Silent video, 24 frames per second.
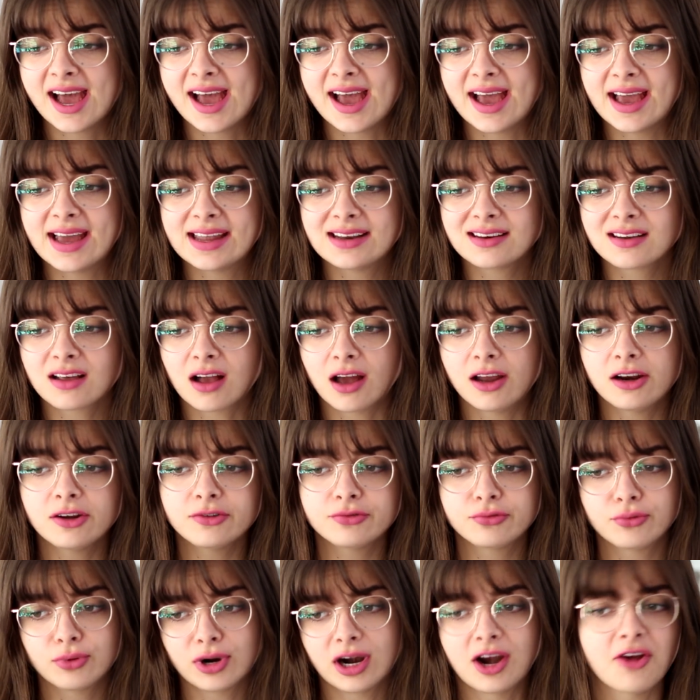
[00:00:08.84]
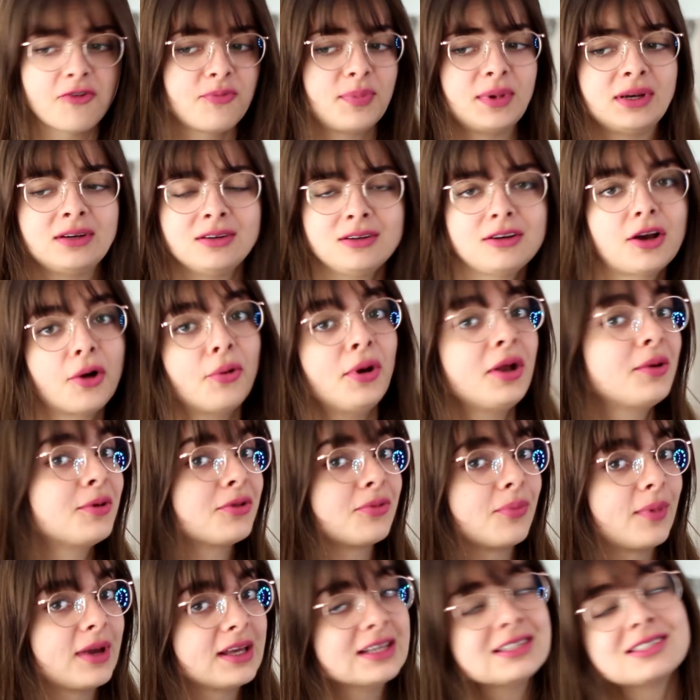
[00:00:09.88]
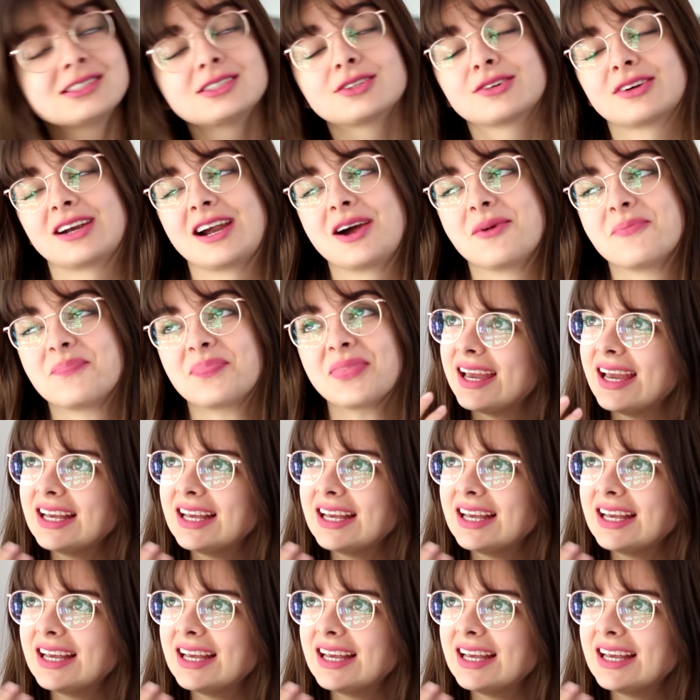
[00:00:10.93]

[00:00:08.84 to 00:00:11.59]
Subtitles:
and kind of where I've been going with my Instagram.